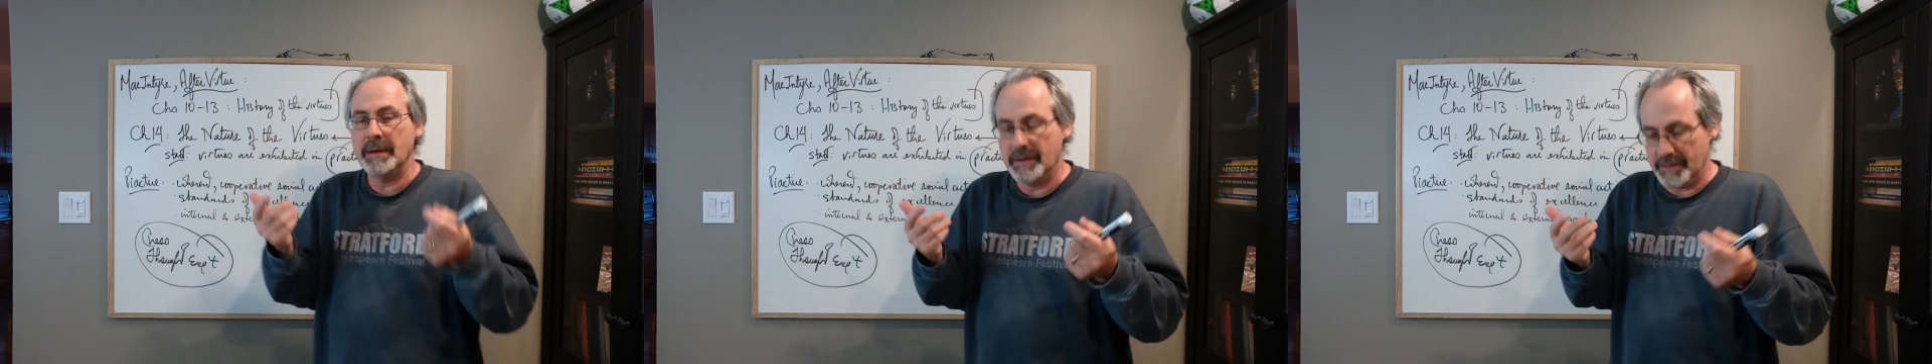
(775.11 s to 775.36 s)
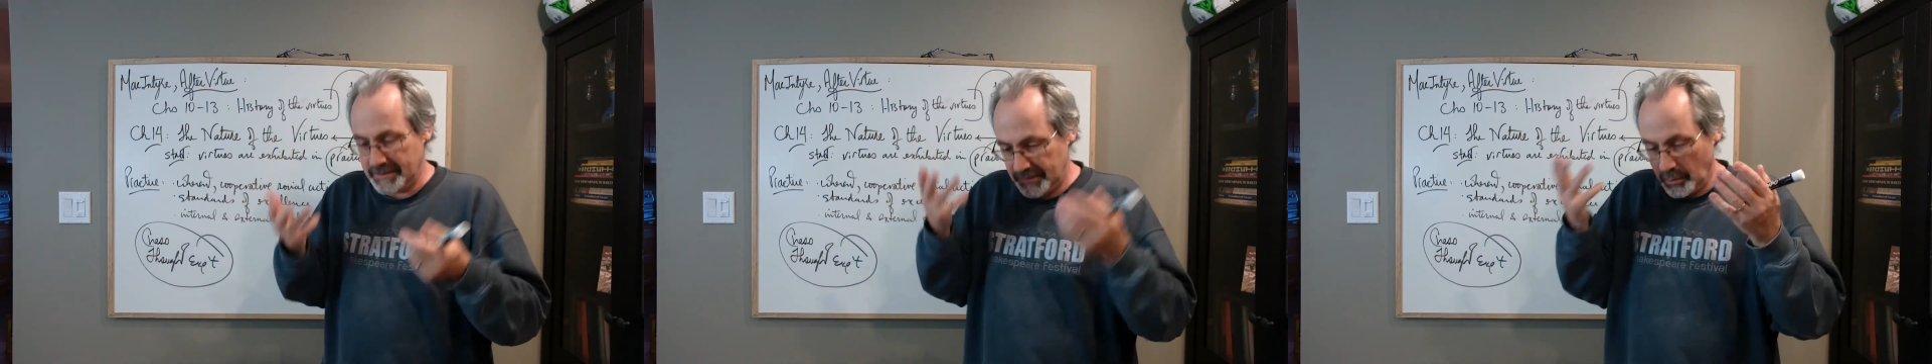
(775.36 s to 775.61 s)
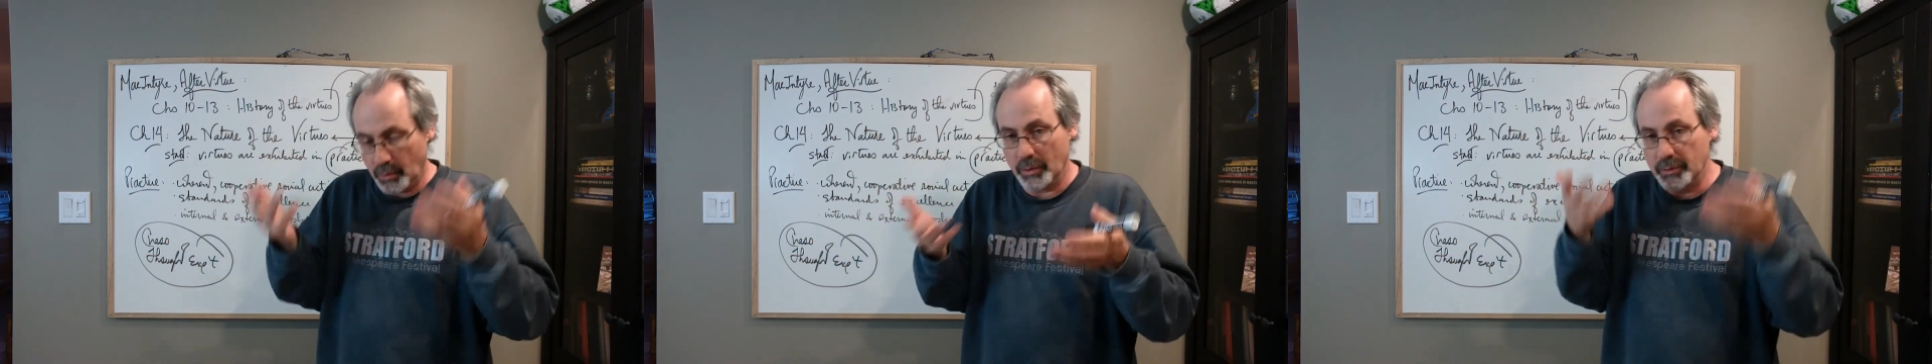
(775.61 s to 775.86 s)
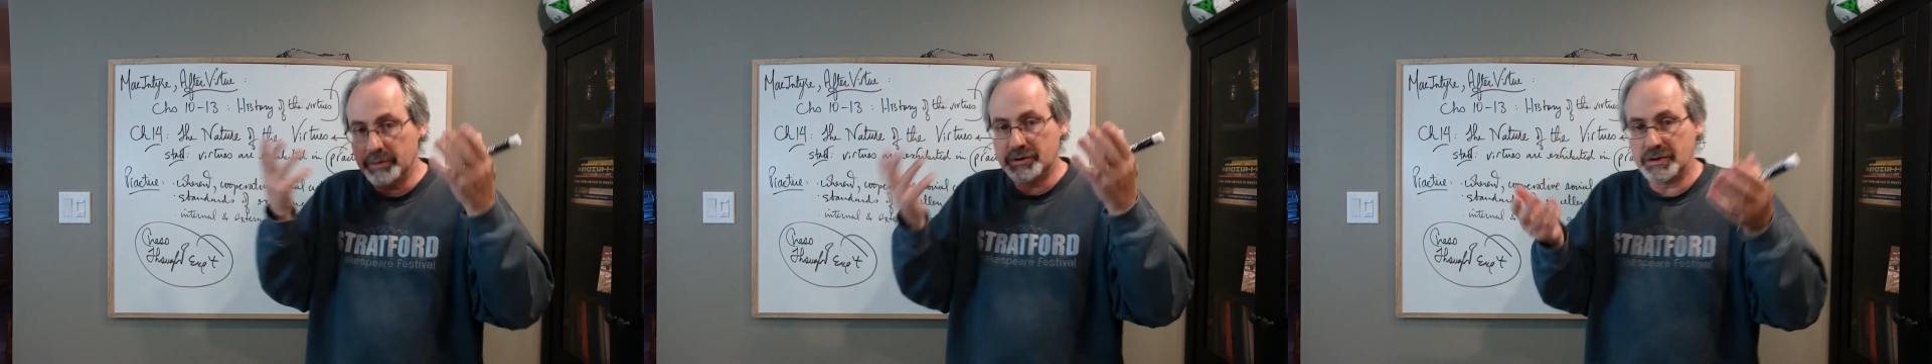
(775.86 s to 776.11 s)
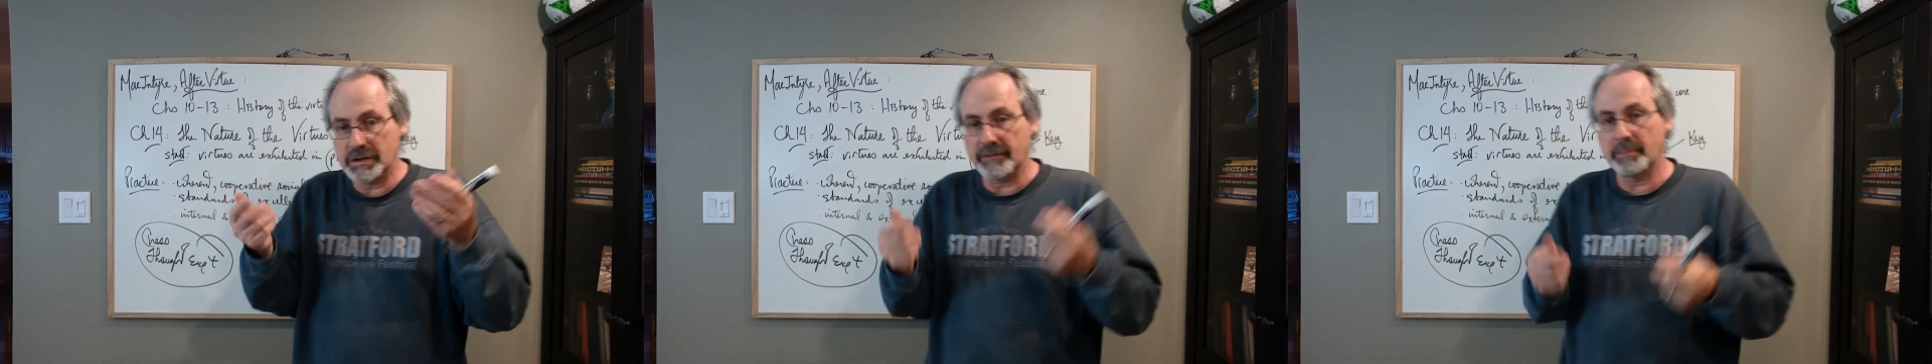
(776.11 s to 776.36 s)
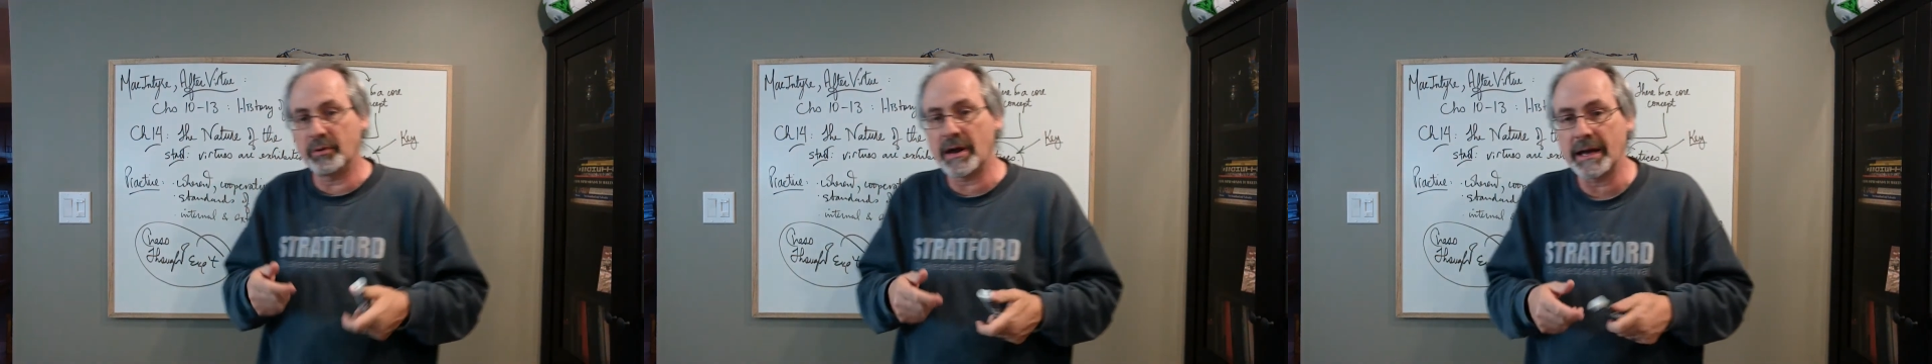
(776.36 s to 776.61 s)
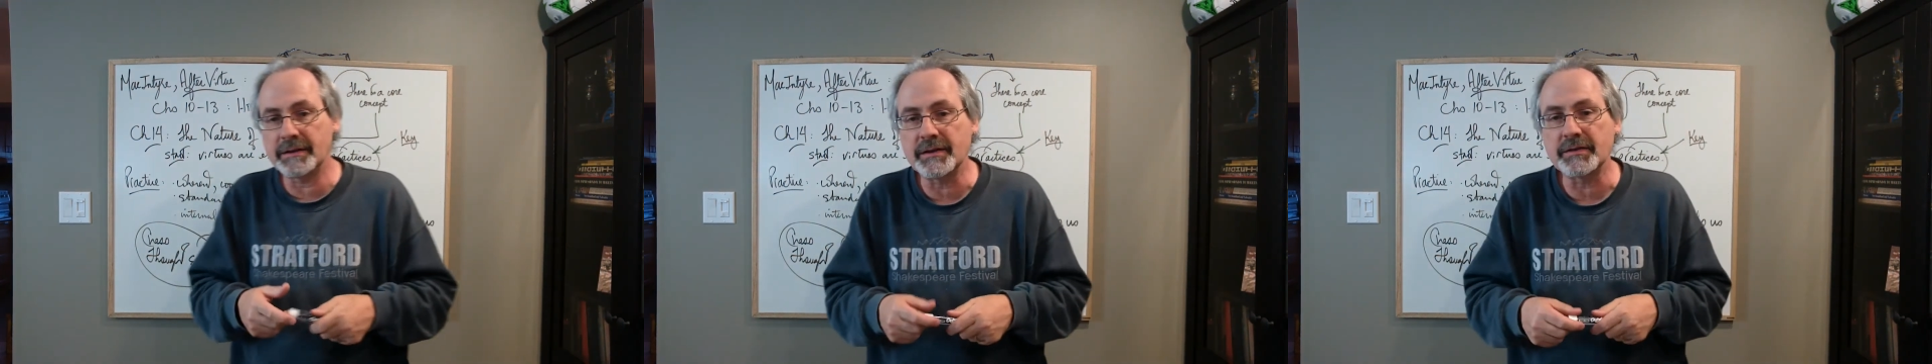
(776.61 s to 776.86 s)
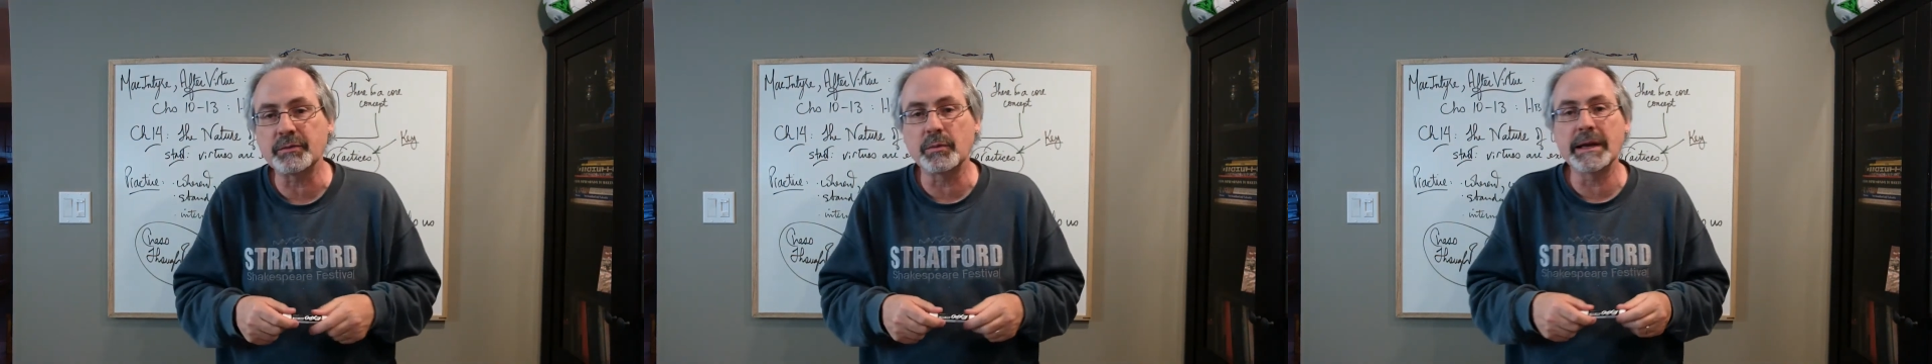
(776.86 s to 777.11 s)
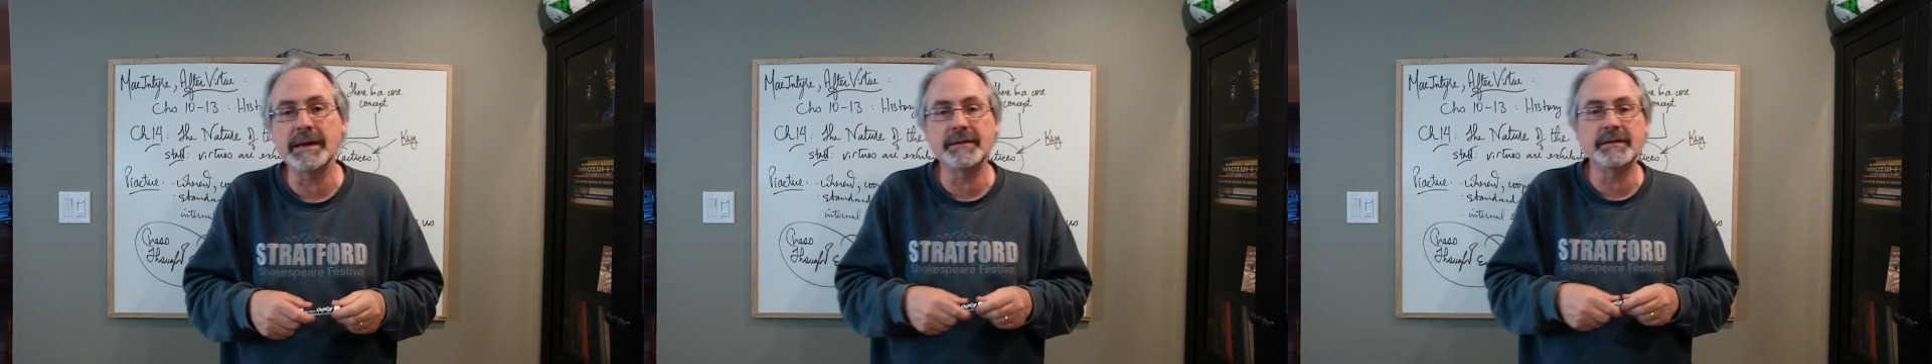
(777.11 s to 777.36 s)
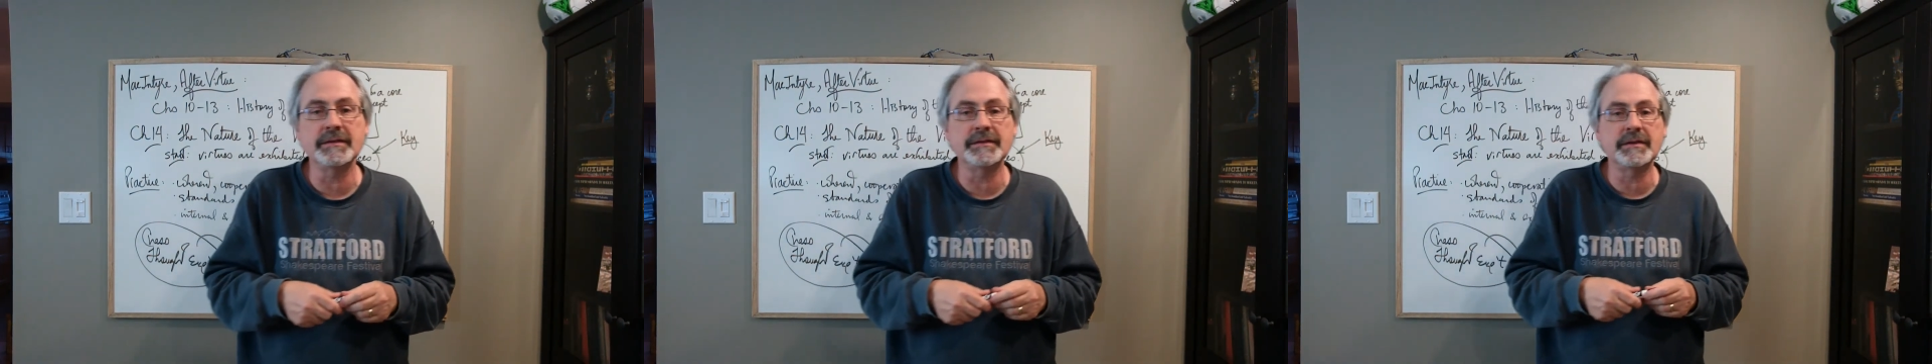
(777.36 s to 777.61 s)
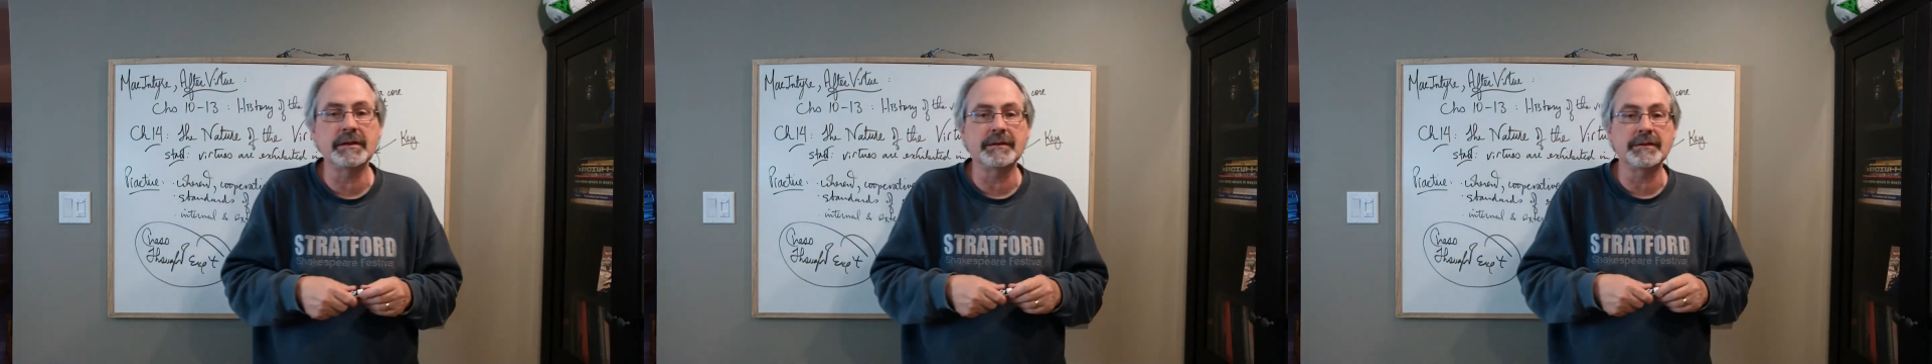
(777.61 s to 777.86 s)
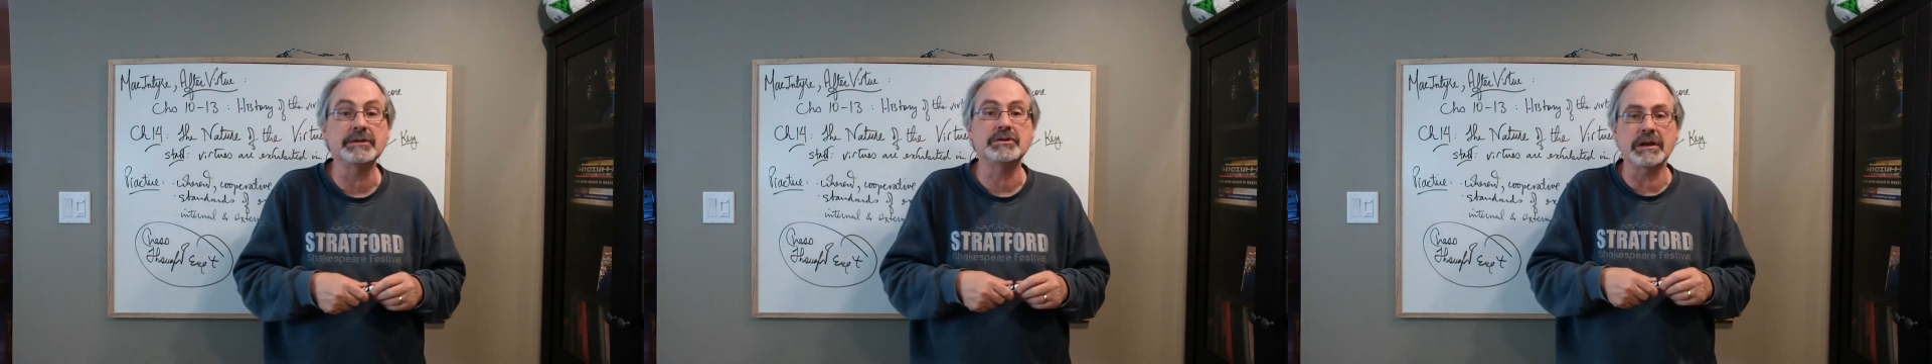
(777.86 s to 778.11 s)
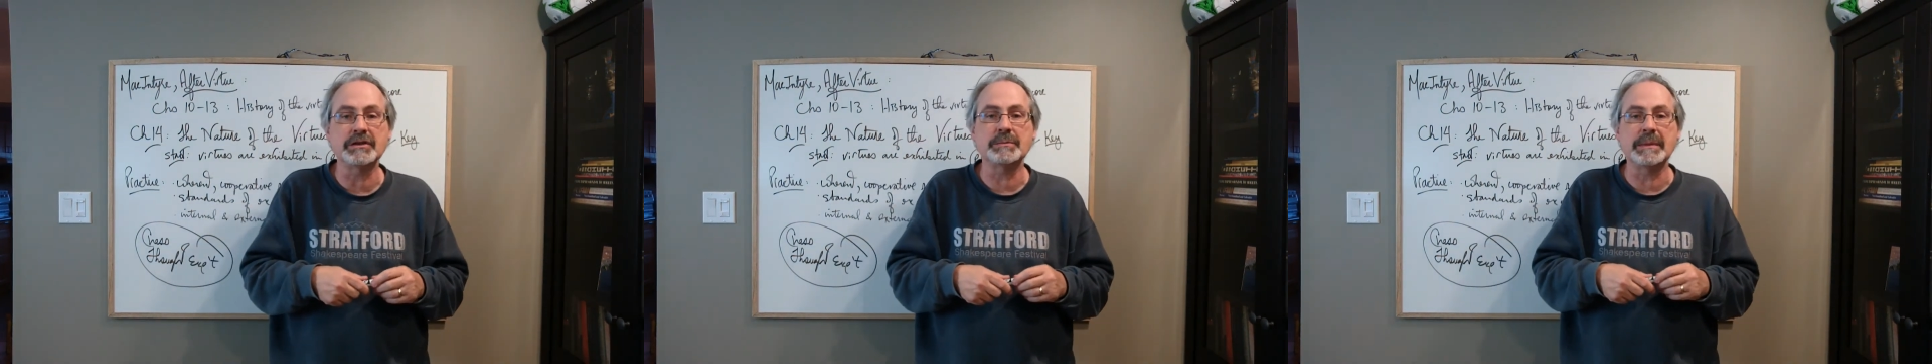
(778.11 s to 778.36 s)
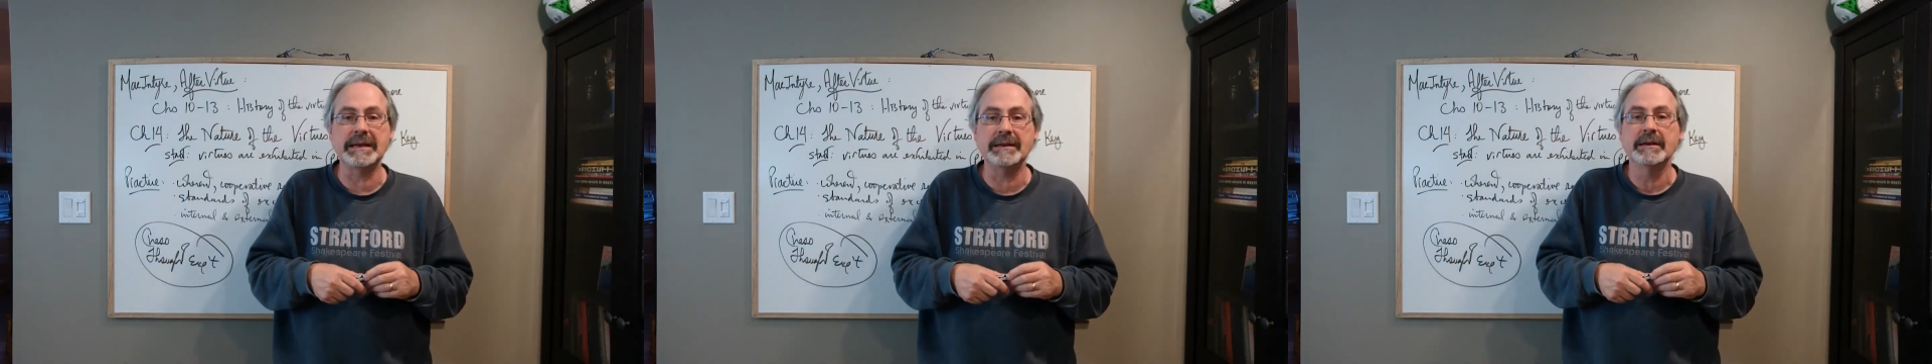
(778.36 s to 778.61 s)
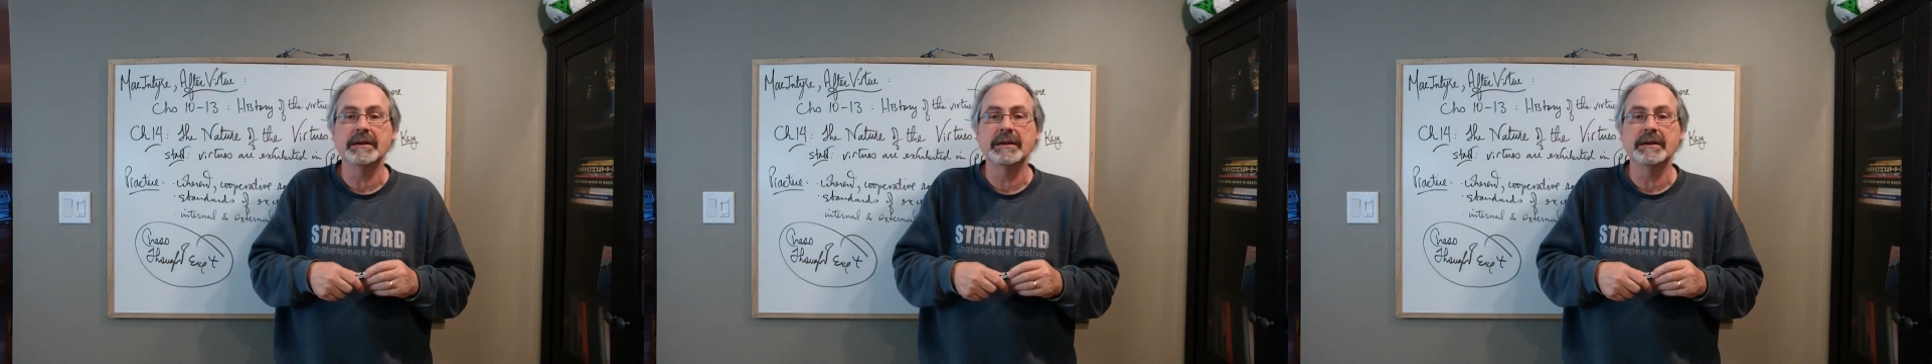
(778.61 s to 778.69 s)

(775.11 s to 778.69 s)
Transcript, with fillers: This whole notion of a practice raises uh, the judgment